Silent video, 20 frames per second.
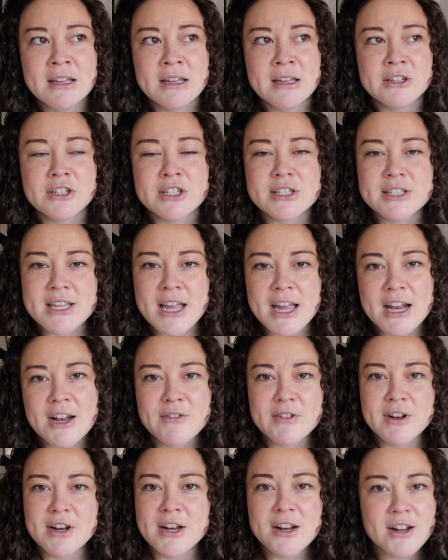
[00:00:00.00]
just kind
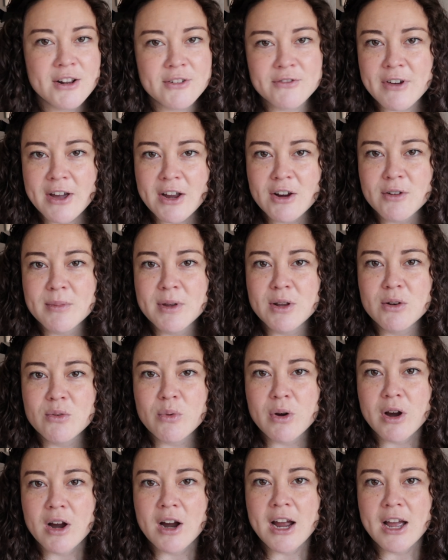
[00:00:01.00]
of in an environment
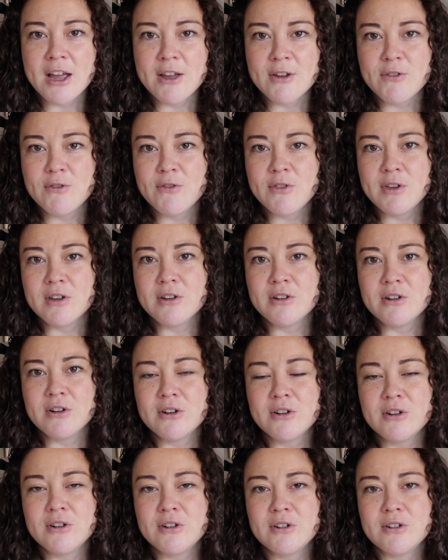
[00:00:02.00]
where I
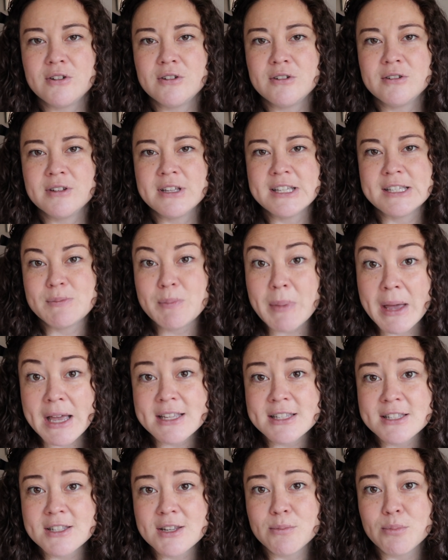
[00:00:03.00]
feel is
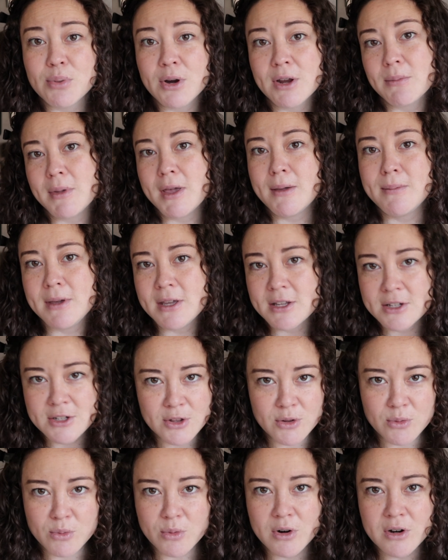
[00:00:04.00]
best to bring baby into
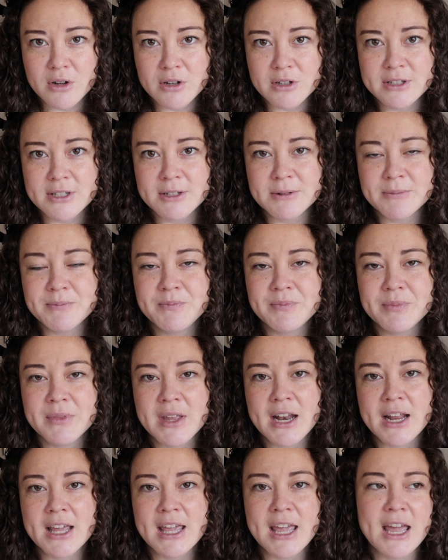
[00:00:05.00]
the world.
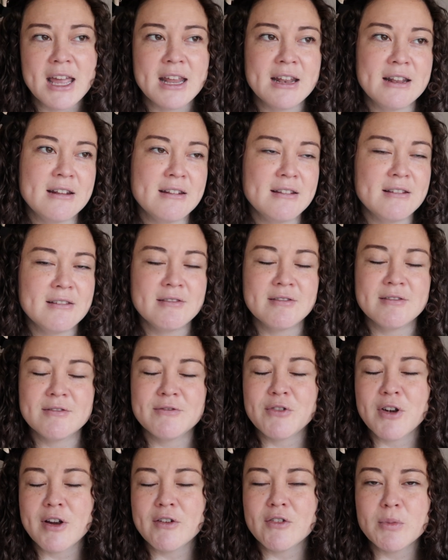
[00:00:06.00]
And again,
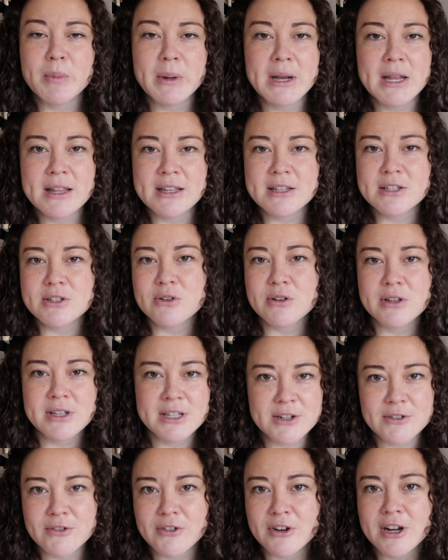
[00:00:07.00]
for everybody that's totally
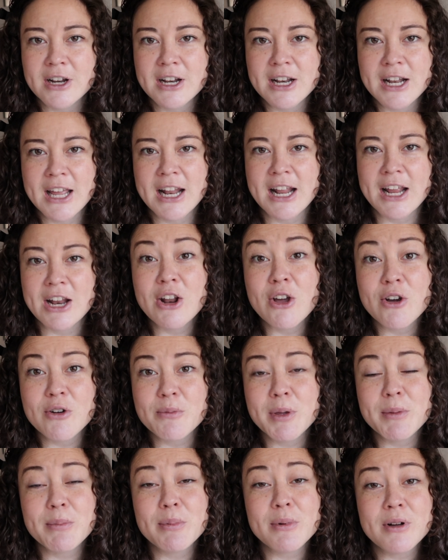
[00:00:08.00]
different. And I know
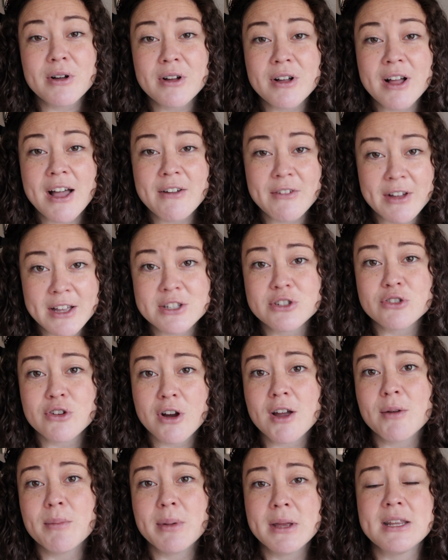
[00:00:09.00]
people have had
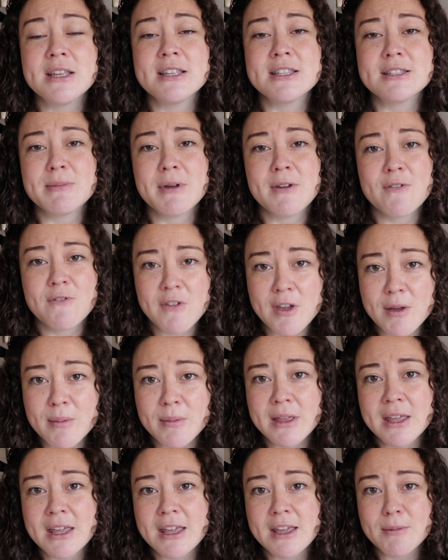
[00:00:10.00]
strong opinions. My
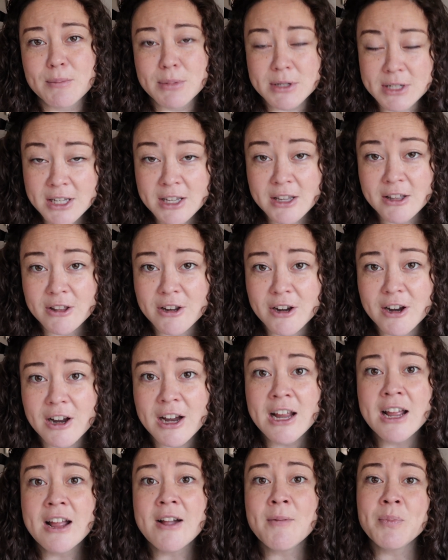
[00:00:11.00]
family in particular
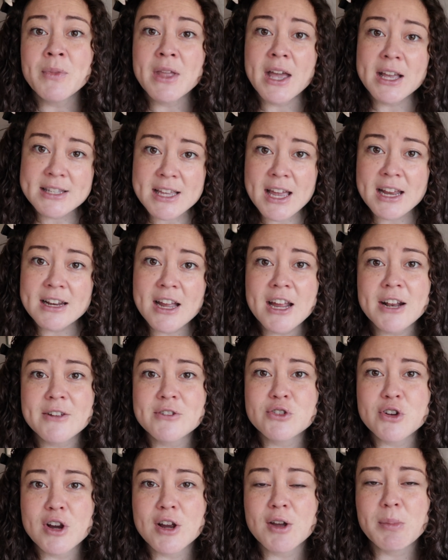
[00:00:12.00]
has had kind of
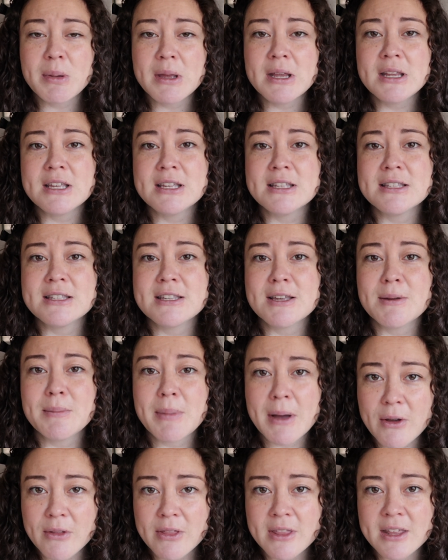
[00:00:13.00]
strong opinions
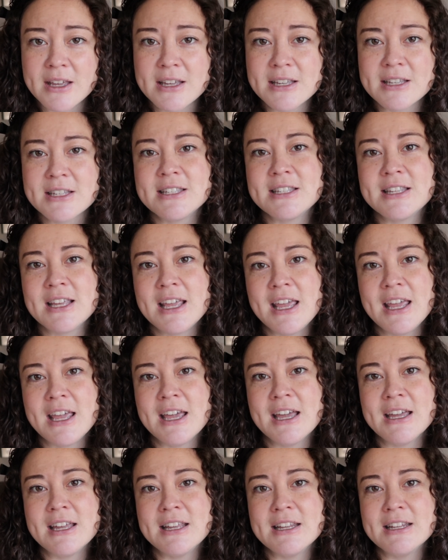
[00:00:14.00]
about this.
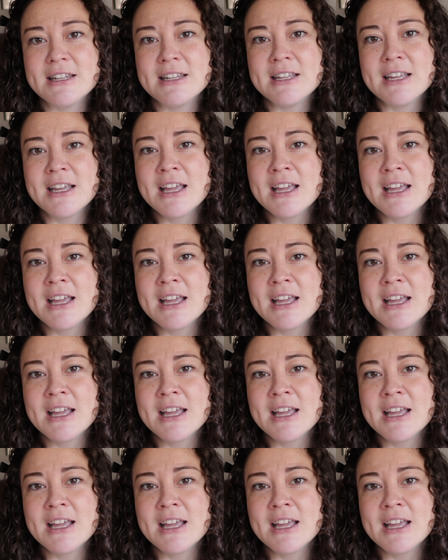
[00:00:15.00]
And,